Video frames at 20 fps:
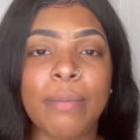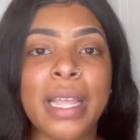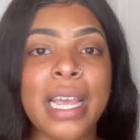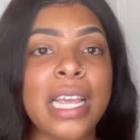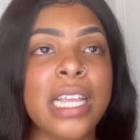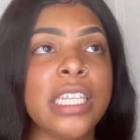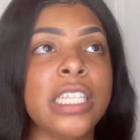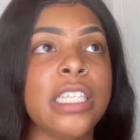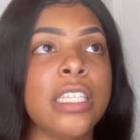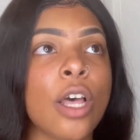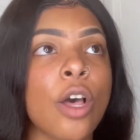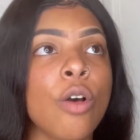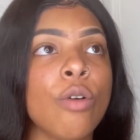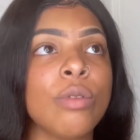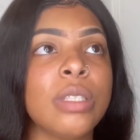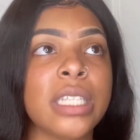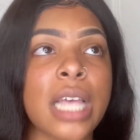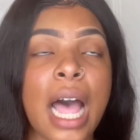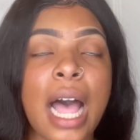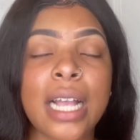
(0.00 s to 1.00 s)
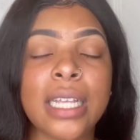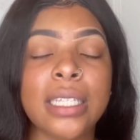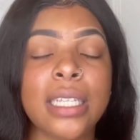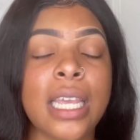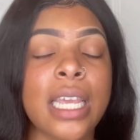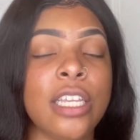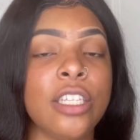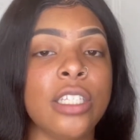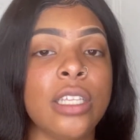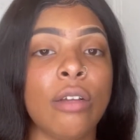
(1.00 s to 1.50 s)
That is so
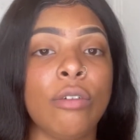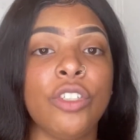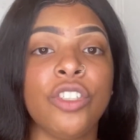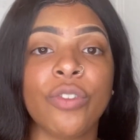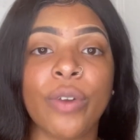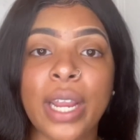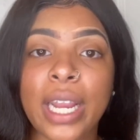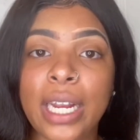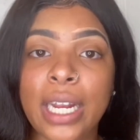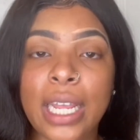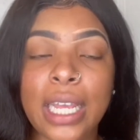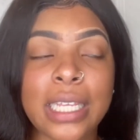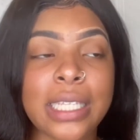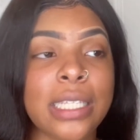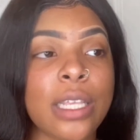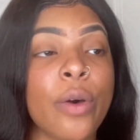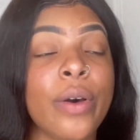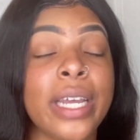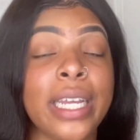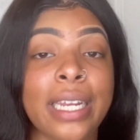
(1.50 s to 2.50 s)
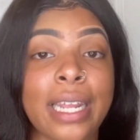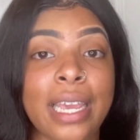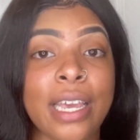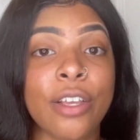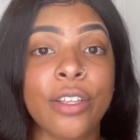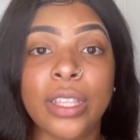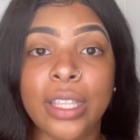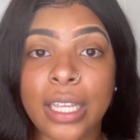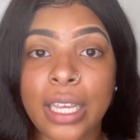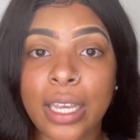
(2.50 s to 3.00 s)
toxic and so draining and so
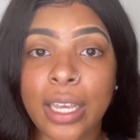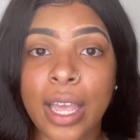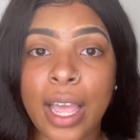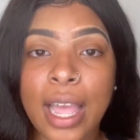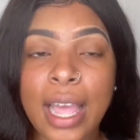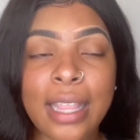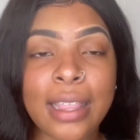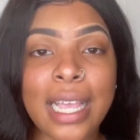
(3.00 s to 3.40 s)
unhealthy.